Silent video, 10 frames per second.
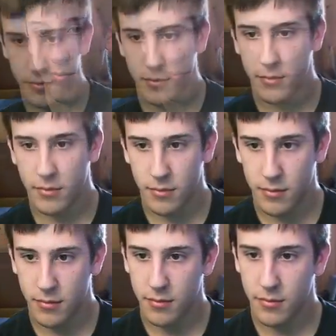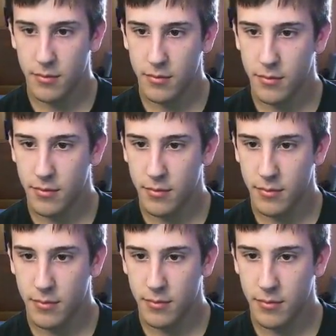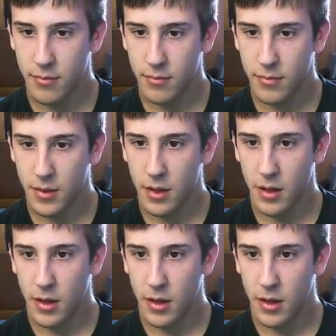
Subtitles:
No one is speaking in this clip.